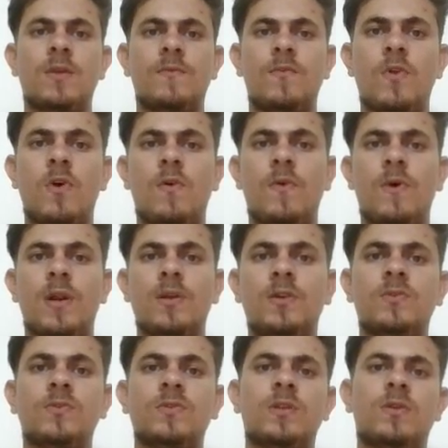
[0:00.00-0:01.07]
the flower
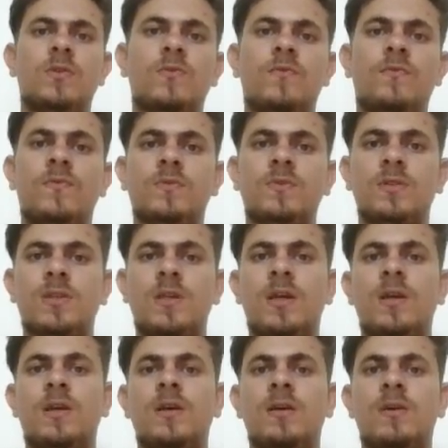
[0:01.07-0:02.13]
and used it to
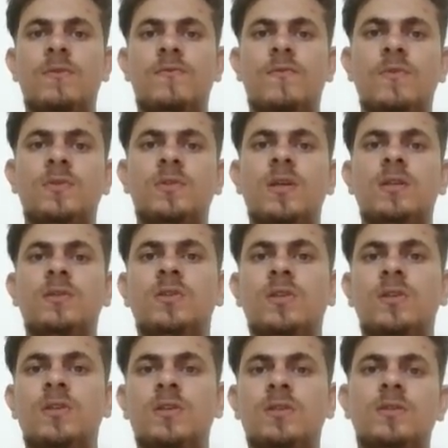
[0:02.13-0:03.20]
stay young for
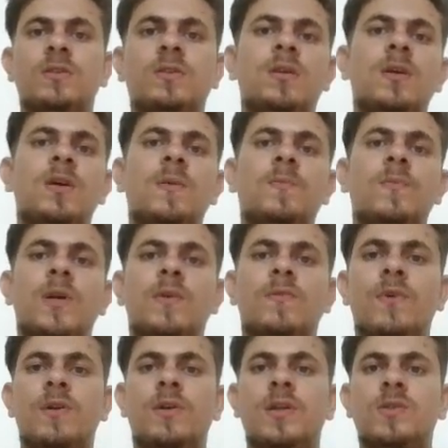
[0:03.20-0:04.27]
centuries. But
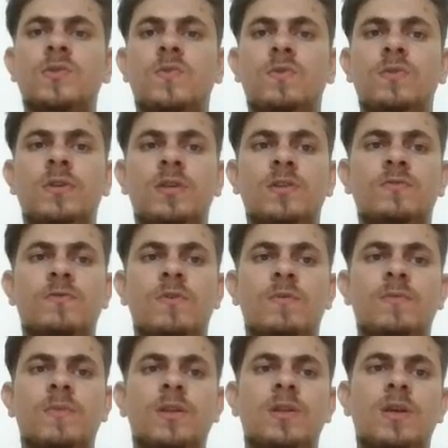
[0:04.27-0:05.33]
one day, soldiers
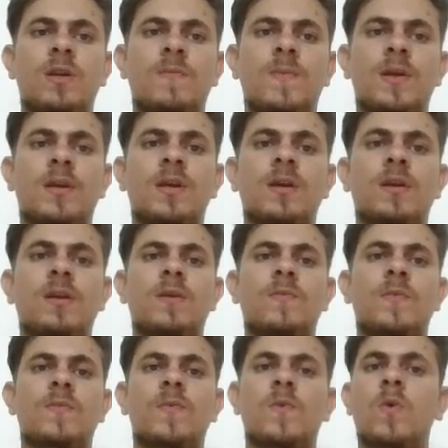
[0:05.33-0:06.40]
from the nearby
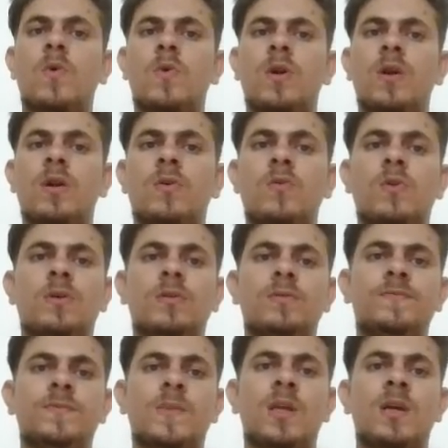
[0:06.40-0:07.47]
kingdom of Corona took
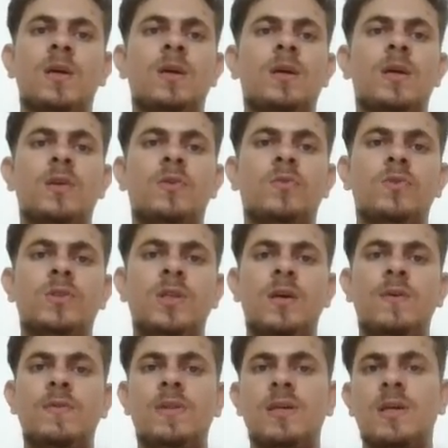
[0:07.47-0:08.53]
to
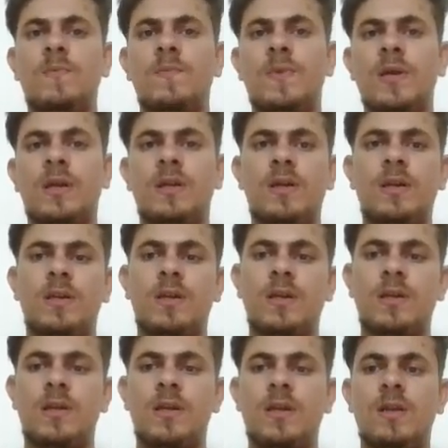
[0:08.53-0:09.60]
save their pregnant
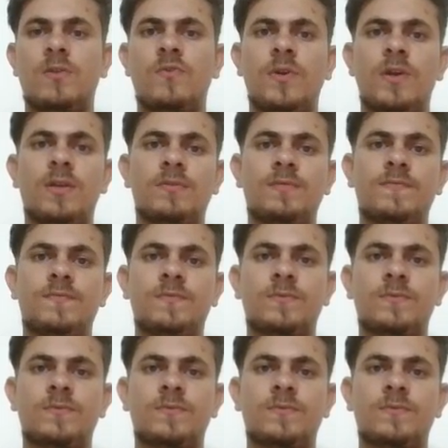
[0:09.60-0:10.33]
and ill queen,